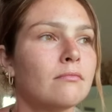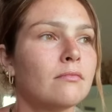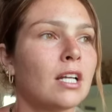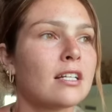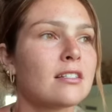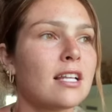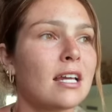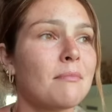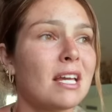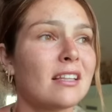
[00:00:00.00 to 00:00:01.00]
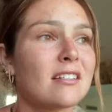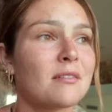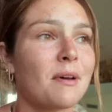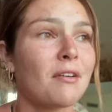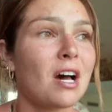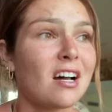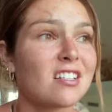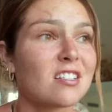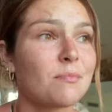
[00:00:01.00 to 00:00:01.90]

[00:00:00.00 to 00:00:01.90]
Not to like make this about us,